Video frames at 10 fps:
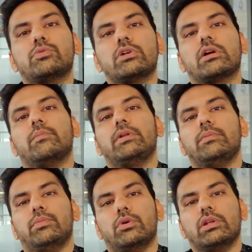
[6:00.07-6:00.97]
put a
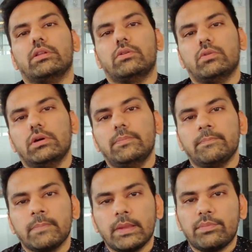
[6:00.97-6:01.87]
complete board into the
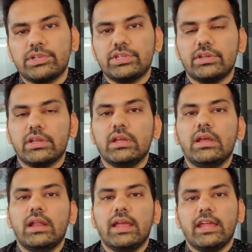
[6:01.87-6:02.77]
machinery.
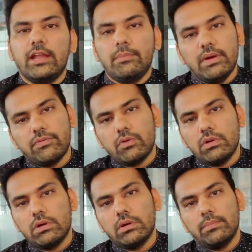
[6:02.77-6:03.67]
Like
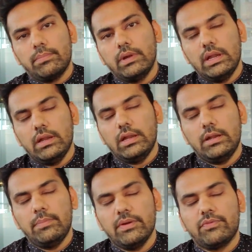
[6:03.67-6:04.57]

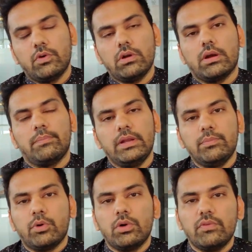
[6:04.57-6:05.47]
8x4 complete
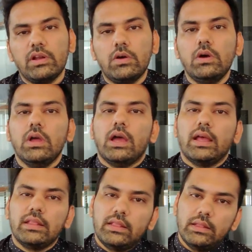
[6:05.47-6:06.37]
board will go,
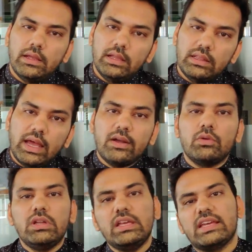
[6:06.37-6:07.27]
and in that
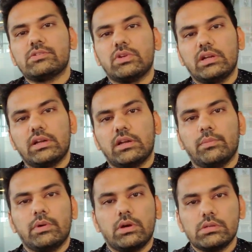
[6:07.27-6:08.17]
only he has to get
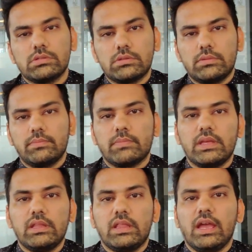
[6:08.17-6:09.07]
cutting, because
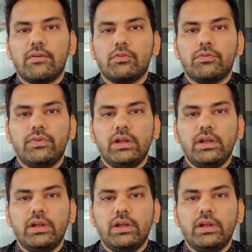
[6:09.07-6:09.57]
they have to